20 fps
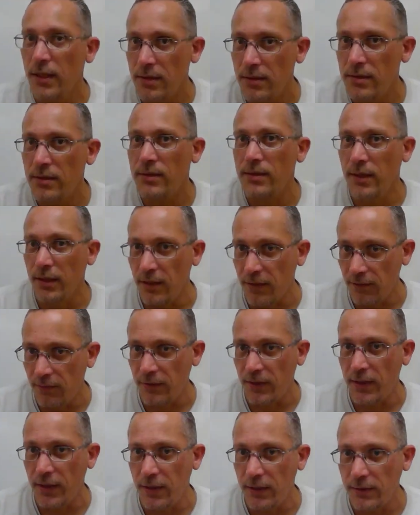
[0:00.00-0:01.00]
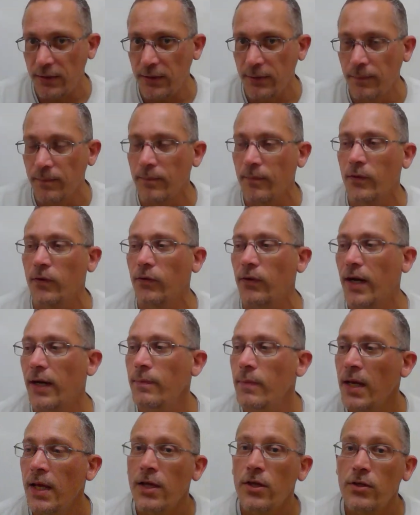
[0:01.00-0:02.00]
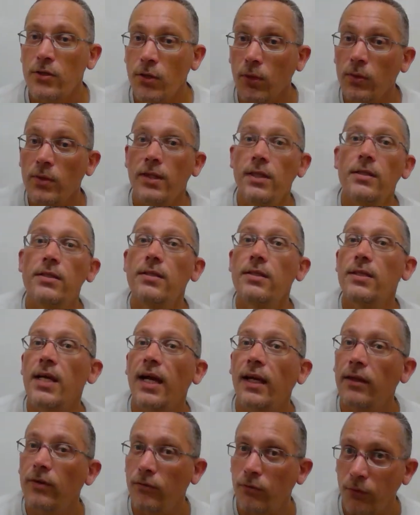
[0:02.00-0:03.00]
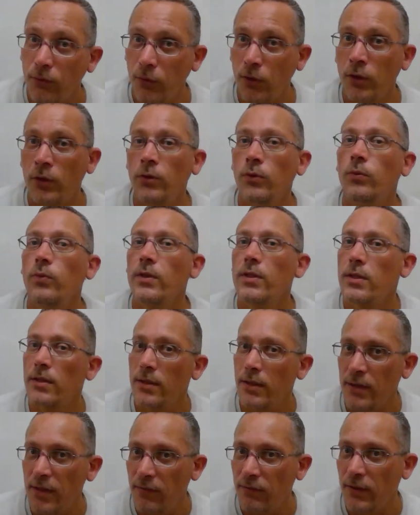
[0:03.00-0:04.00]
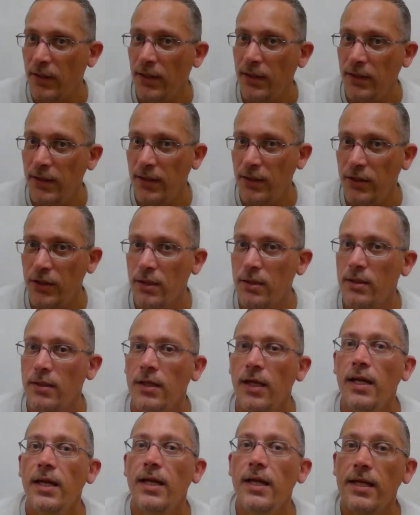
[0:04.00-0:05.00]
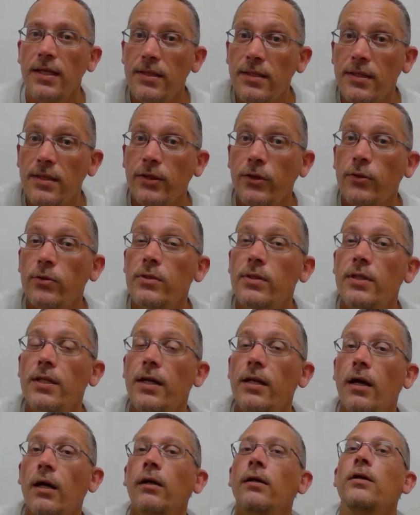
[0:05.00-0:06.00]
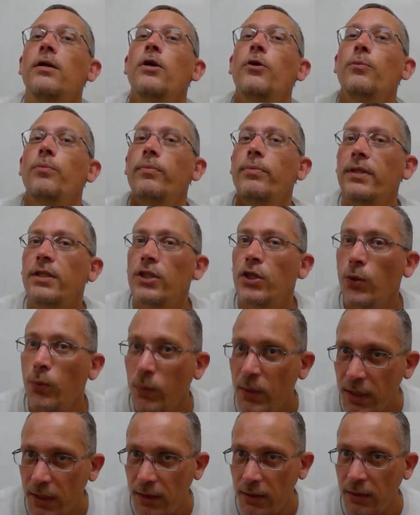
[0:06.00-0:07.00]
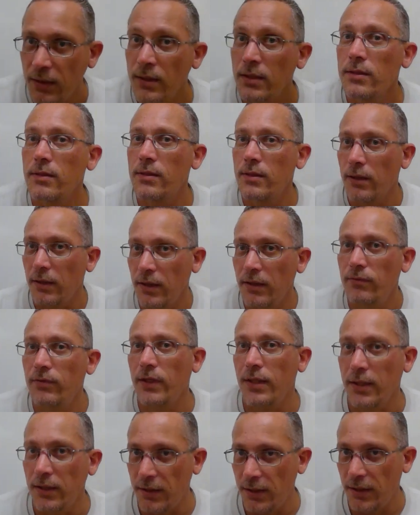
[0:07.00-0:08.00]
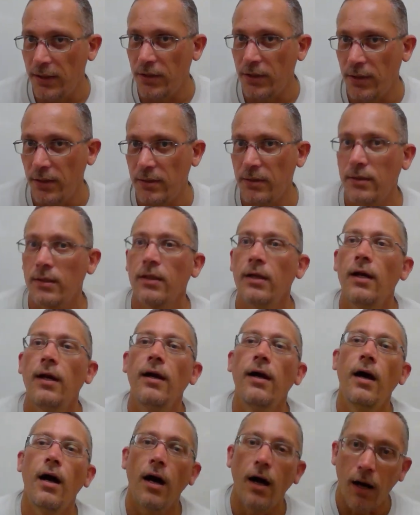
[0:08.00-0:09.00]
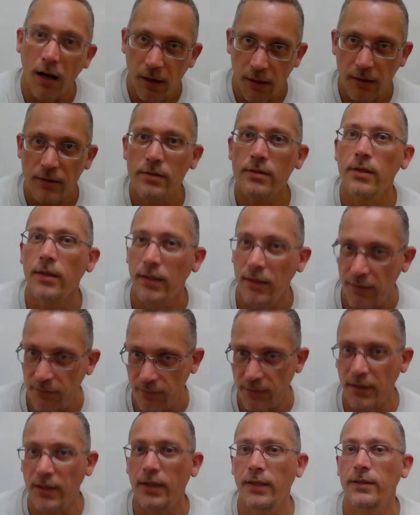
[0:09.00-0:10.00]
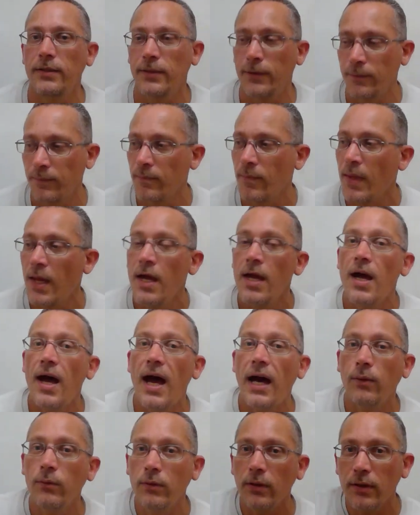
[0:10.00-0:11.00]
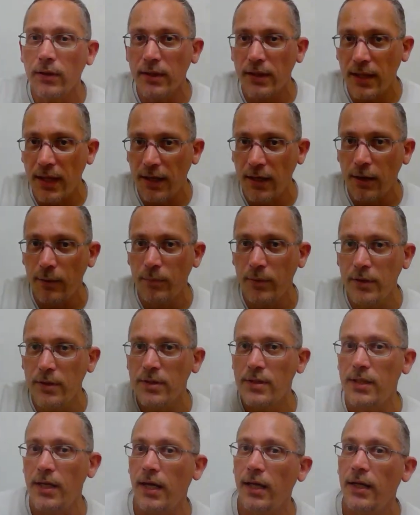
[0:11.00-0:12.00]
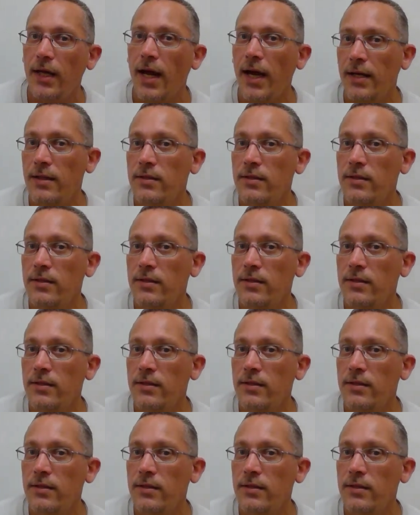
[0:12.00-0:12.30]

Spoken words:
is significant, right? So the second rule with significant digits is zeros that are between significant digits are significant. I would look at that number and say it